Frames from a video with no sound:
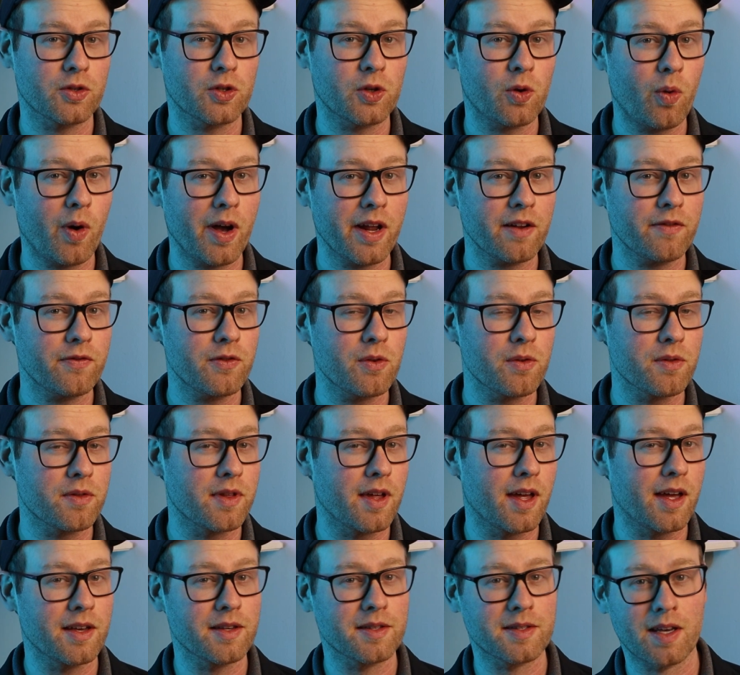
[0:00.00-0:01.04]
there's quite a few
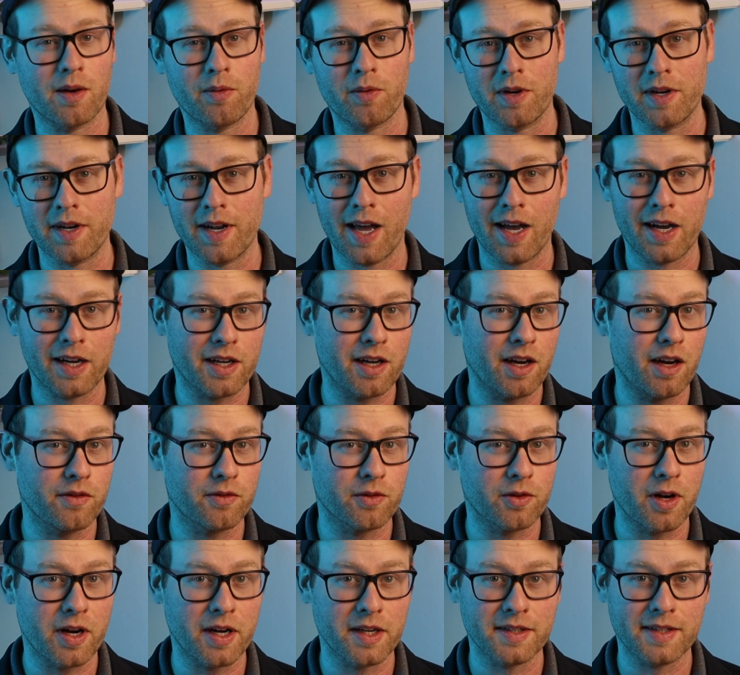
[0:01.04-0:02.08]
things that we're not
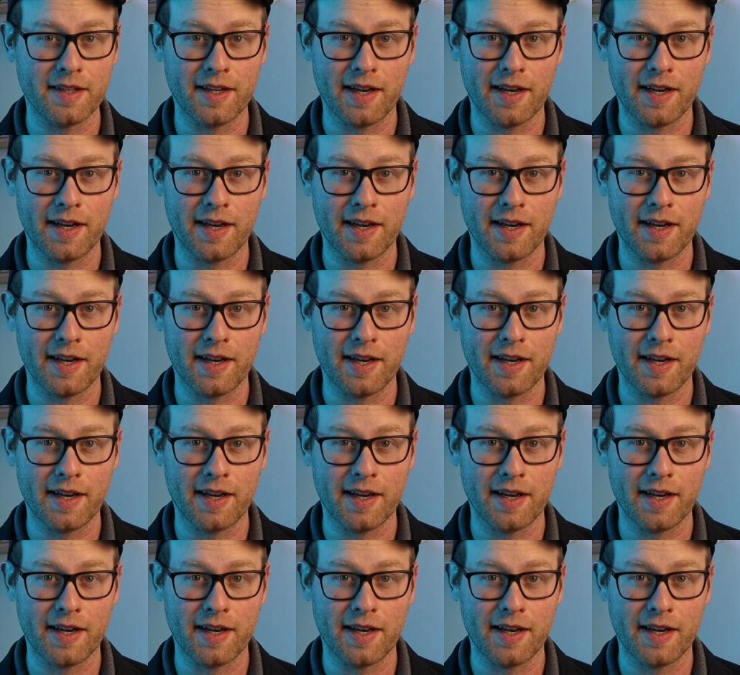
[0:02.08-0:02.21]
covering